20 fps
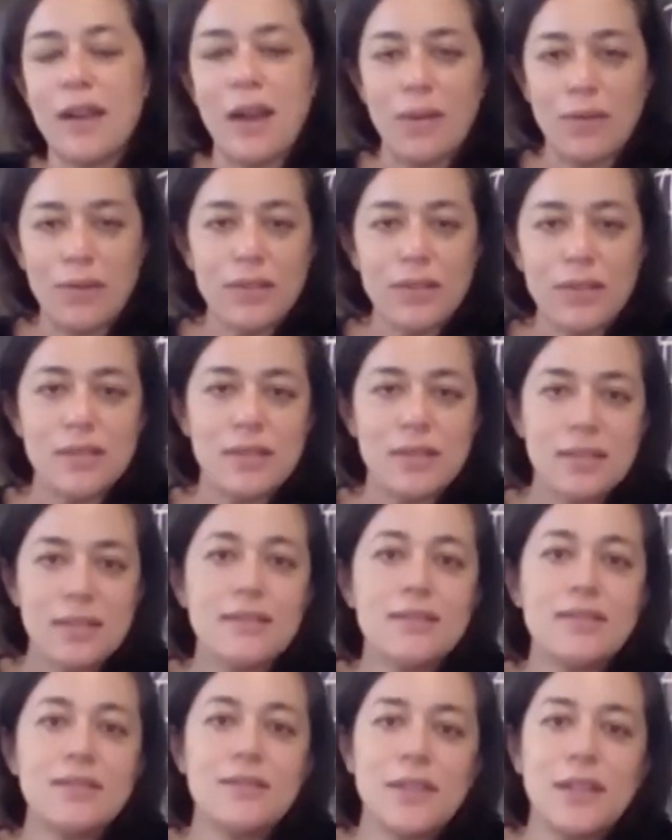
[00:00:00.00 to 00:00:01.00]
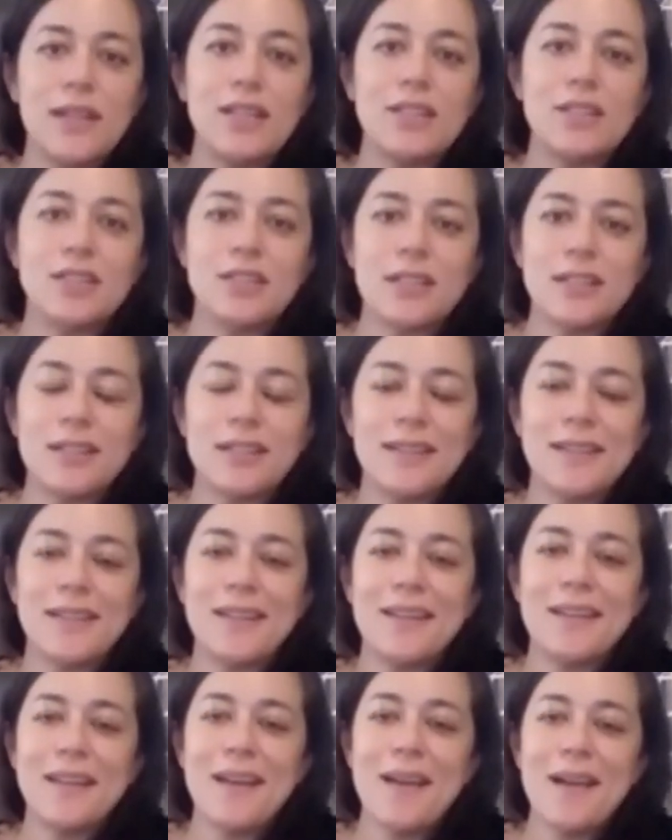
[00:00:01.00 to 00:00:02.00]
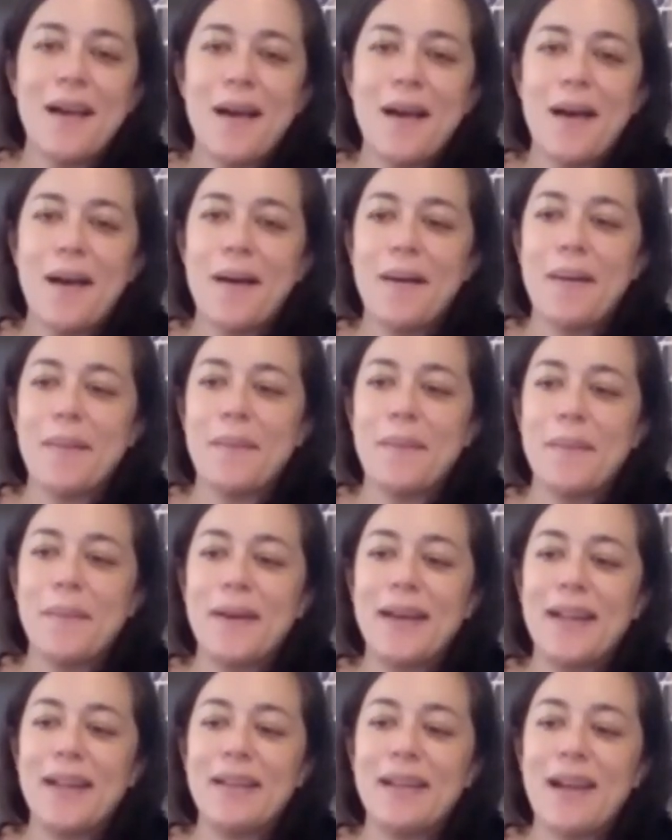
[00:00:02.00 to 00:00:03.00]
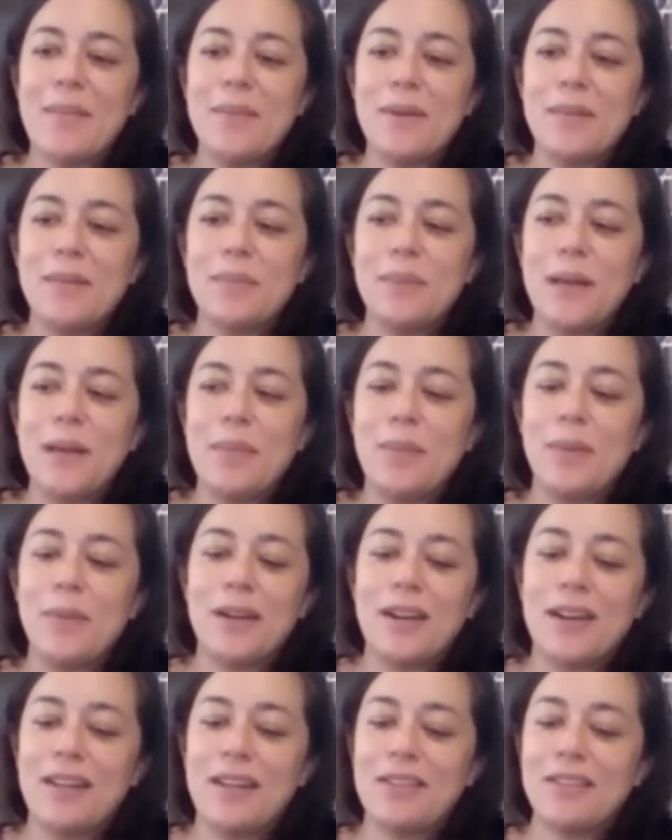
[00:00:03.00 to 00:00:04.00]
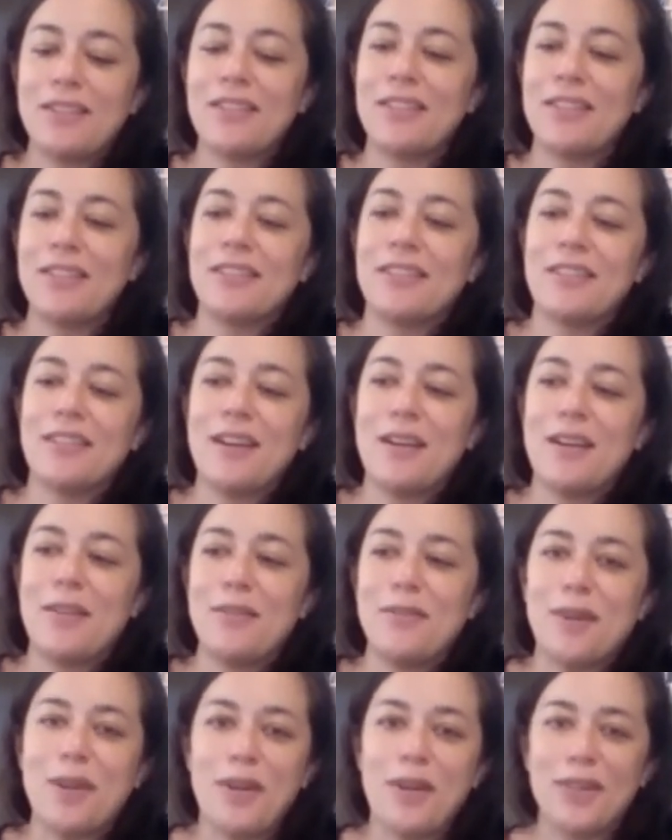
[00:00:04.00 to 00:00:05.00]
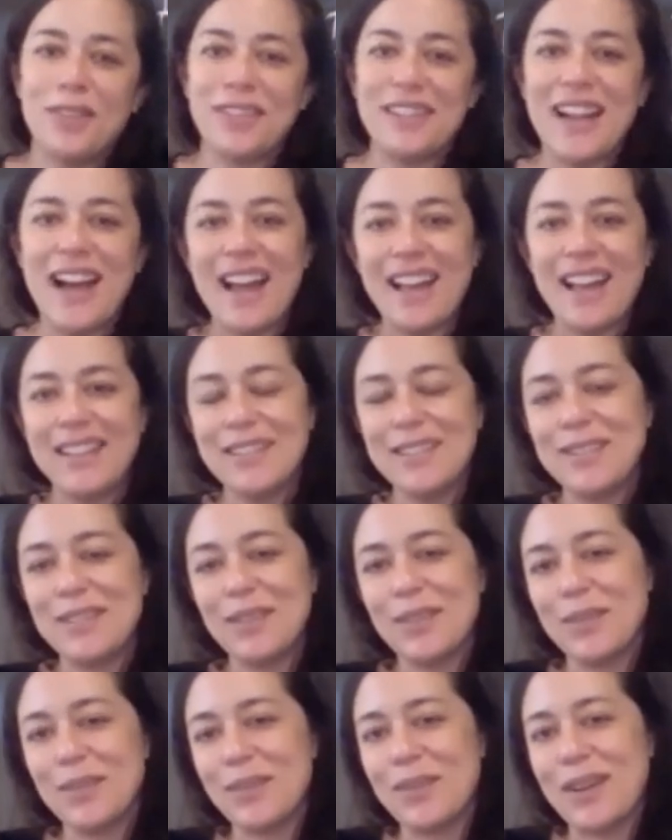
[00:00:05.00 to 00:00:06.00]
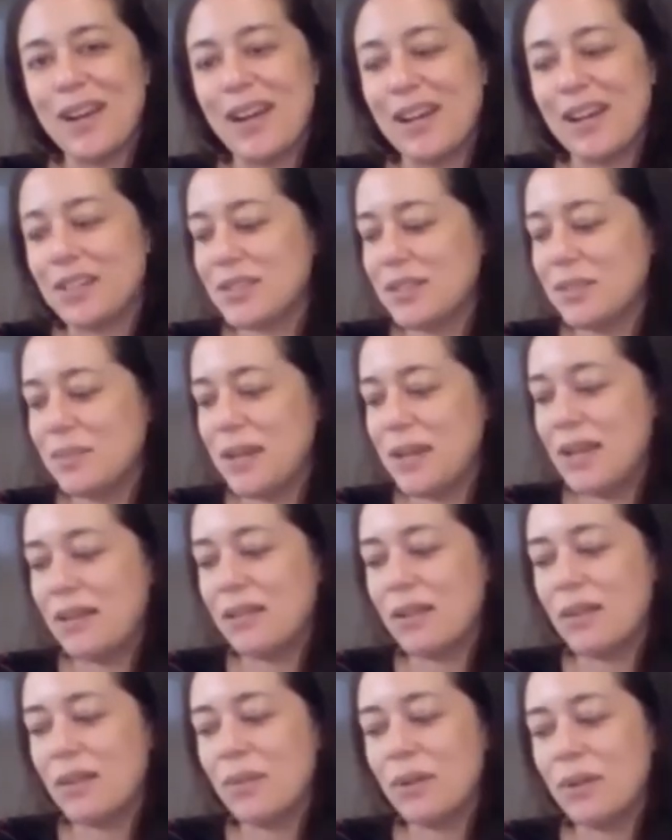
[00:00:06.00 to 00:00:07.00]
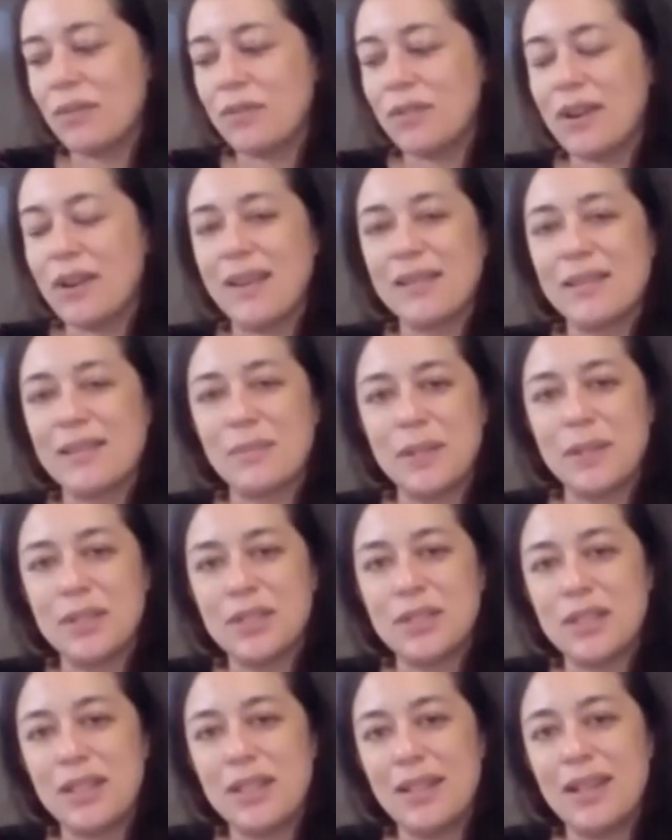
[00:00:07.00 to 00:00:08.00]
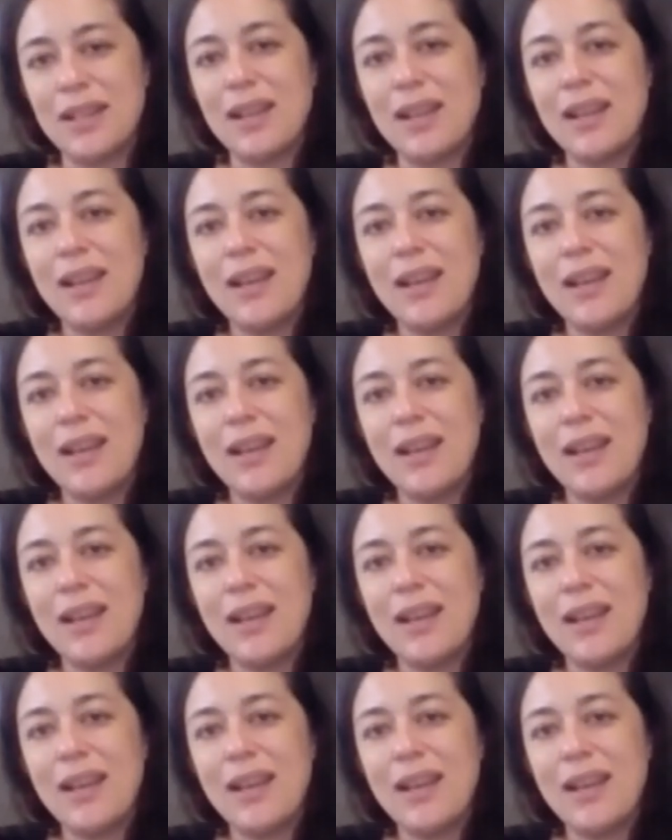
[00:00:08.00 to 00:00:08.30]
hours to finish. But I'm a paper cutter of all kinds. So I actually make a lot of work for exhibition